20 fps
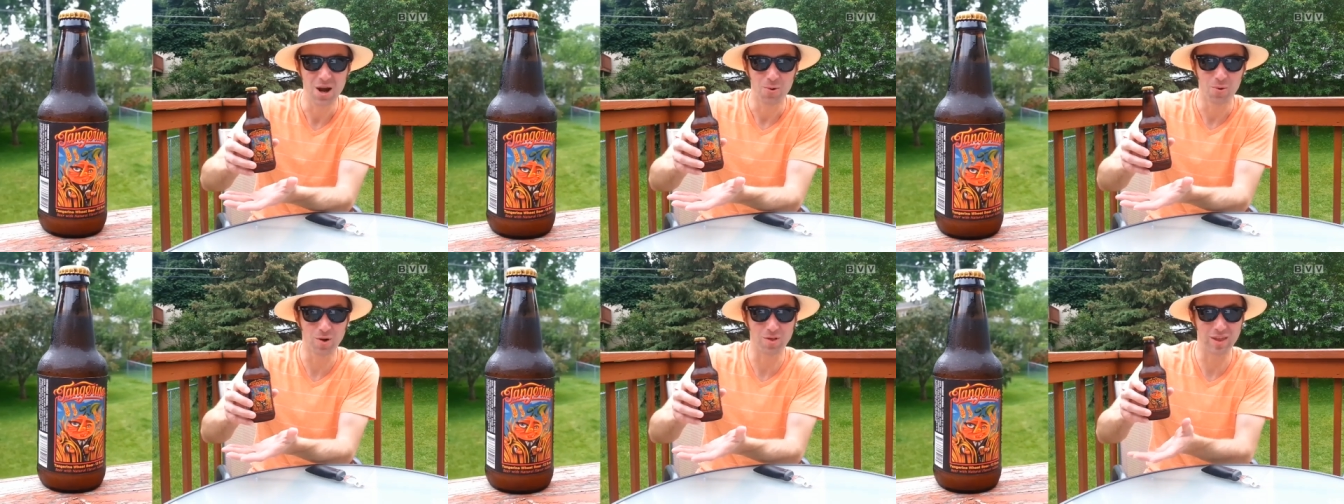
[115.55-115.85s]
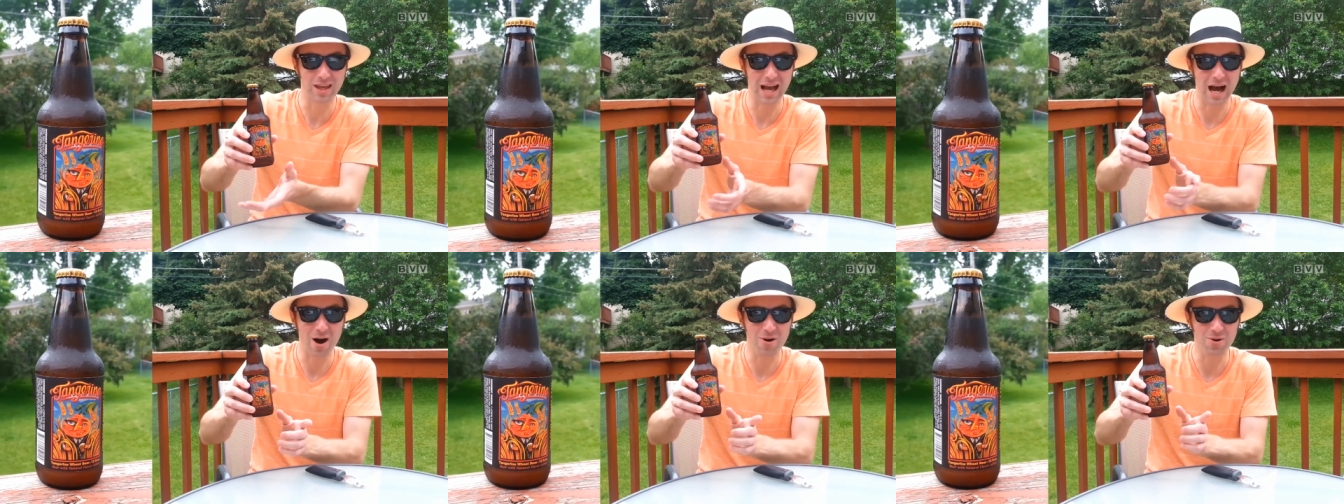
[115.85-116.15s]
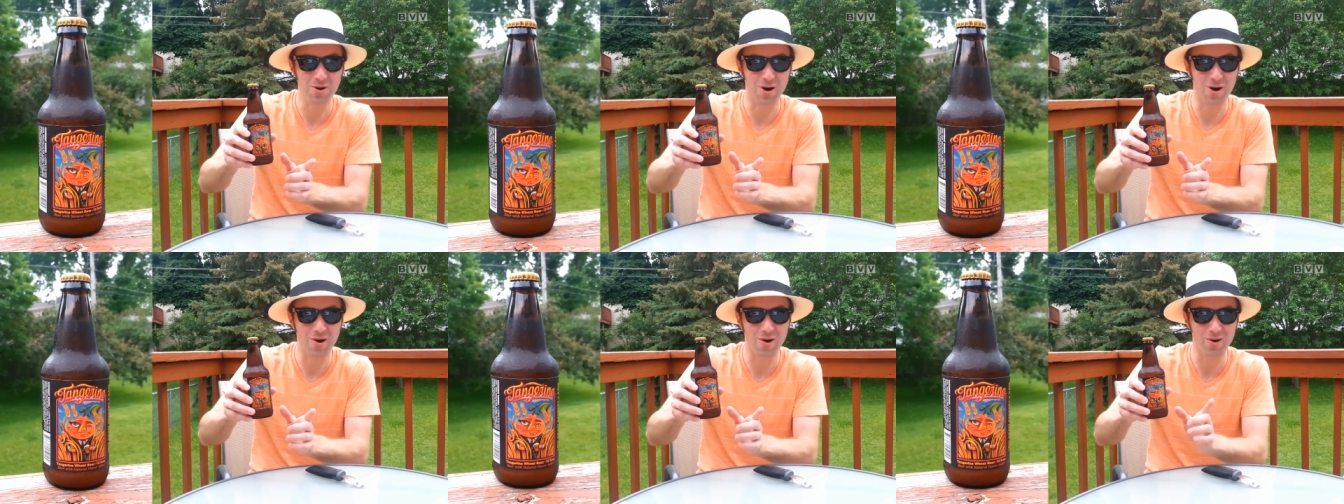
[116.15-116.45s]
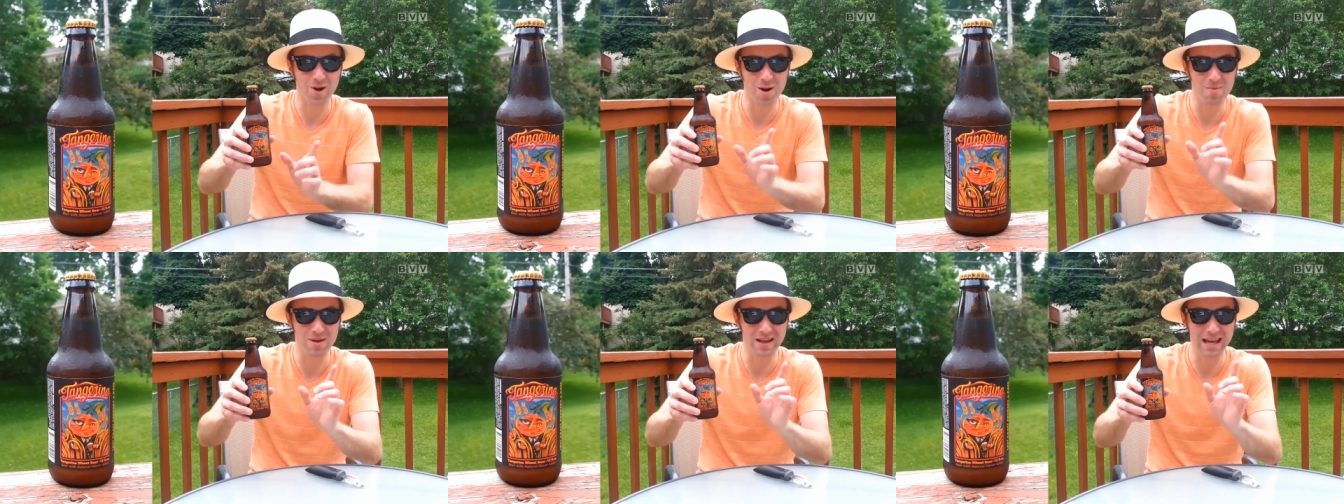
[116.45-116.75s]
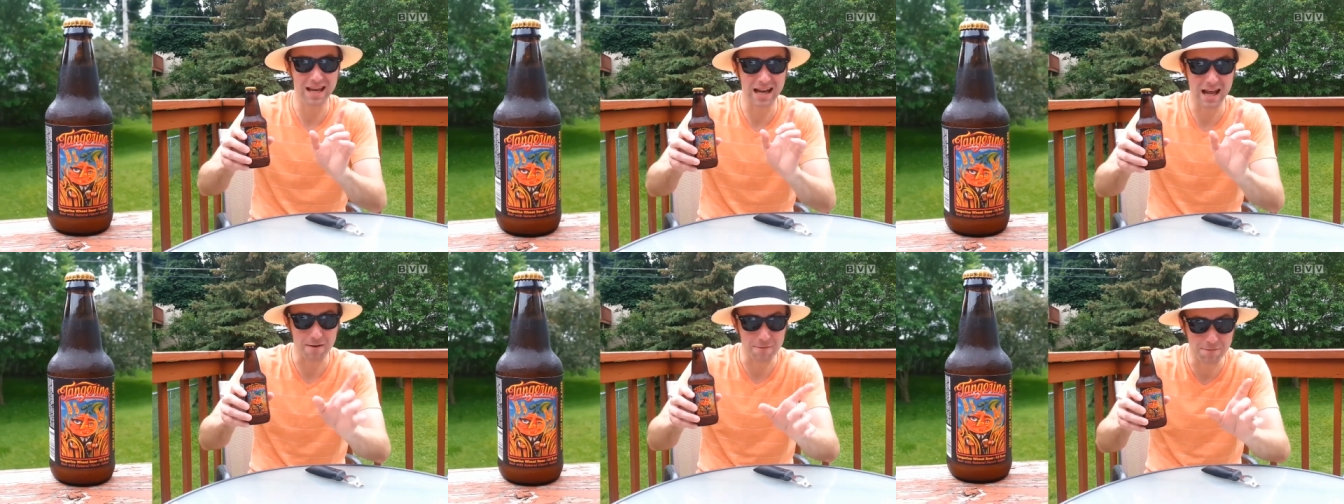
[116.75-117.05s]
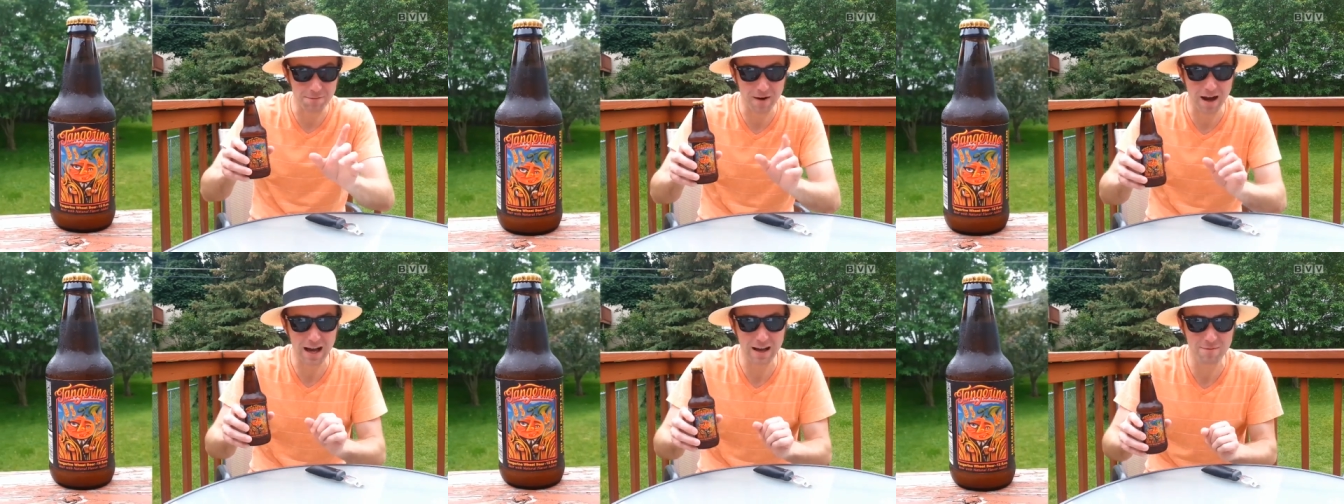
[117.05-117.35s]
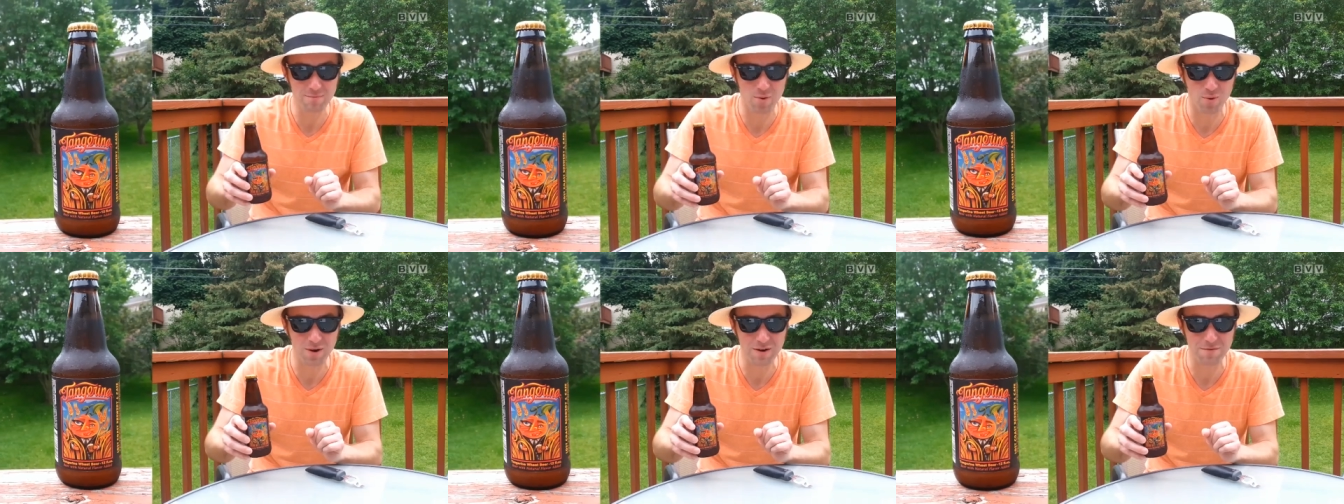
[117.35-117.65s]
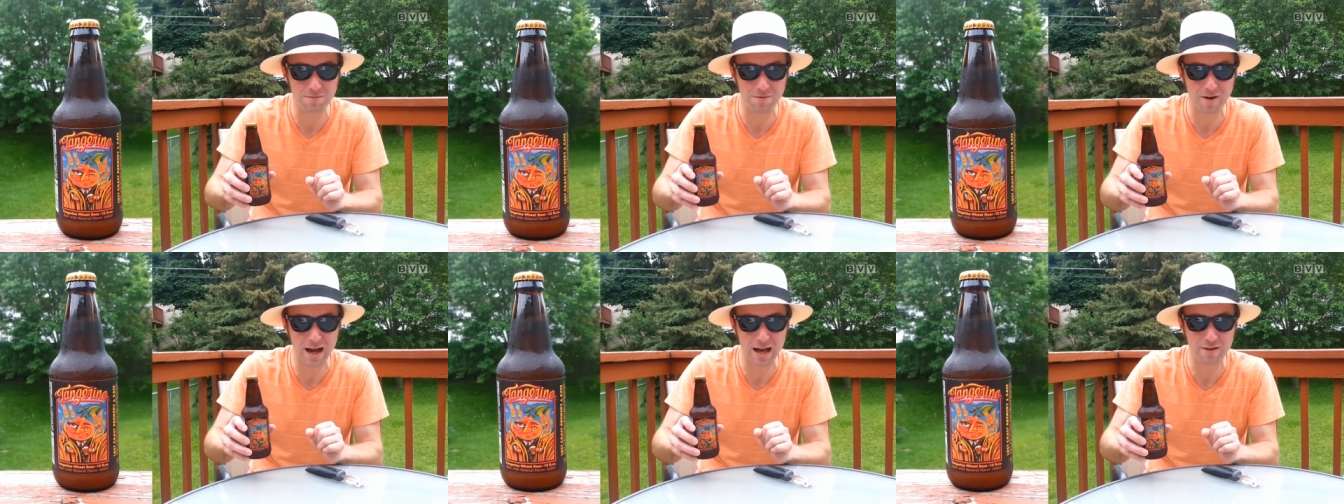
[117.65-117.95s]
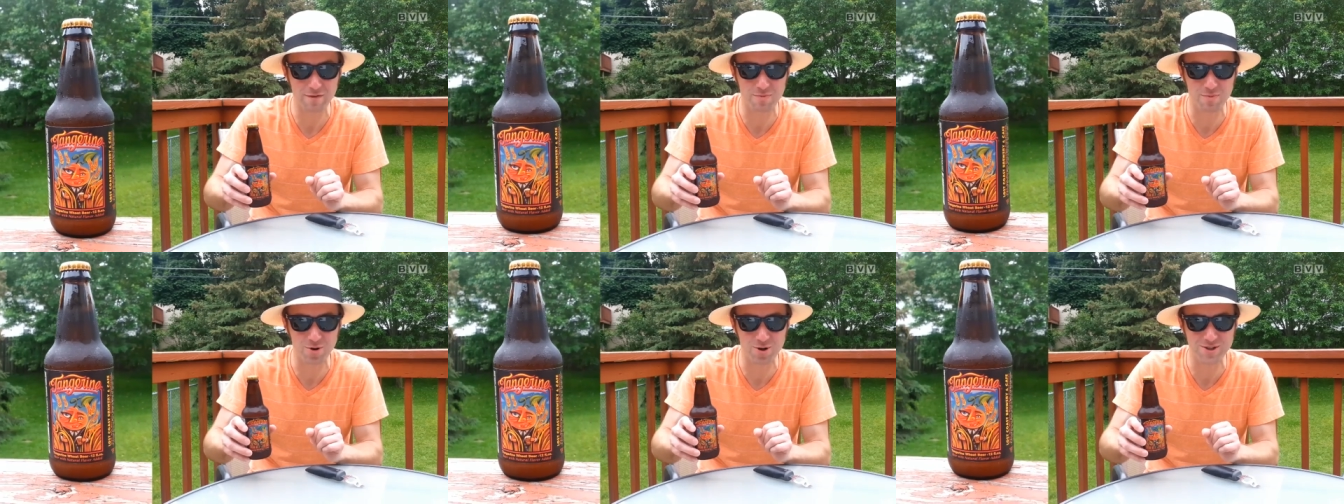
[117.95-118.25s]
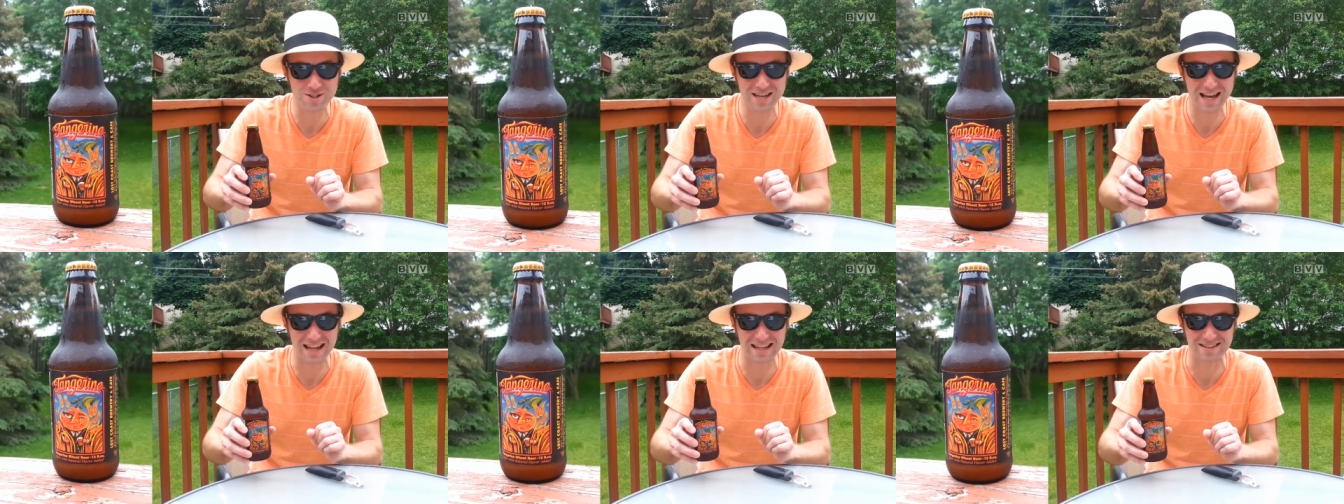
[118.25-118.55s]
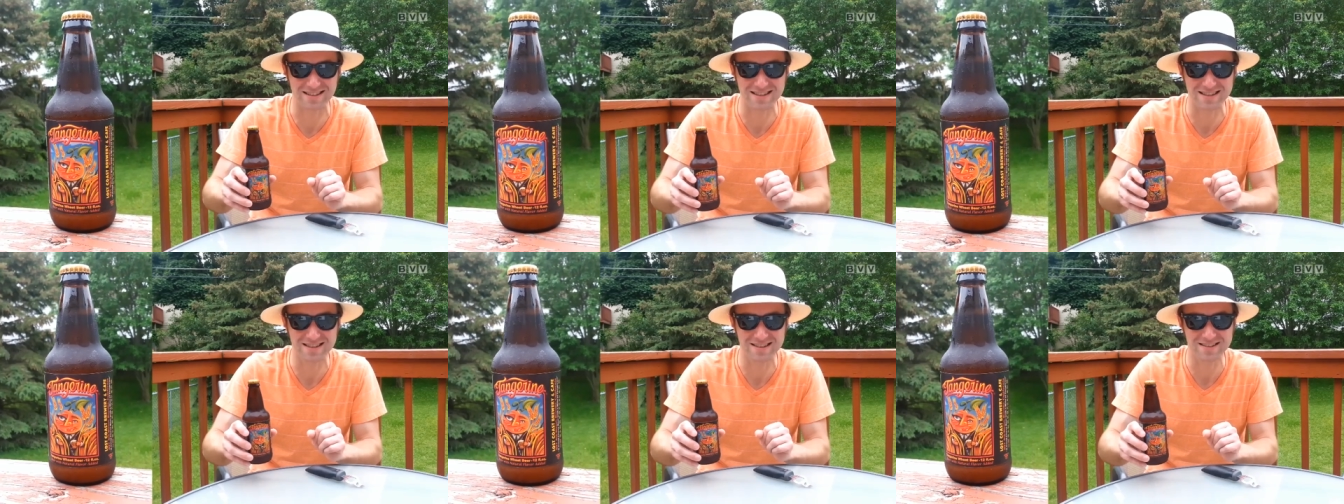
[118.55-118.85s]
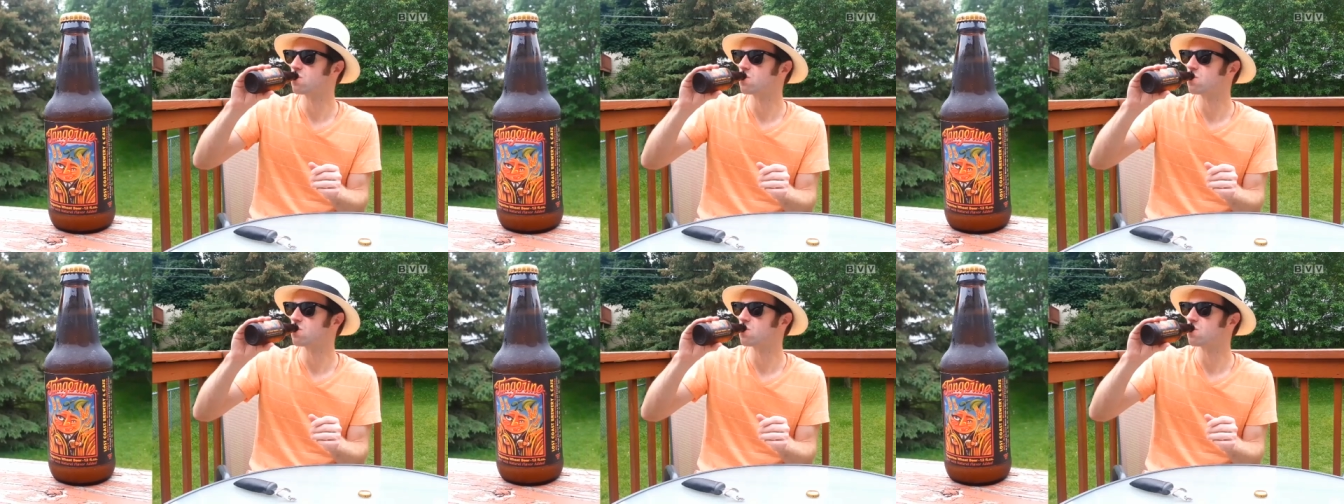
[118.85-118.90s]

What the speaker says: with the alcohol coming in at 5.5%.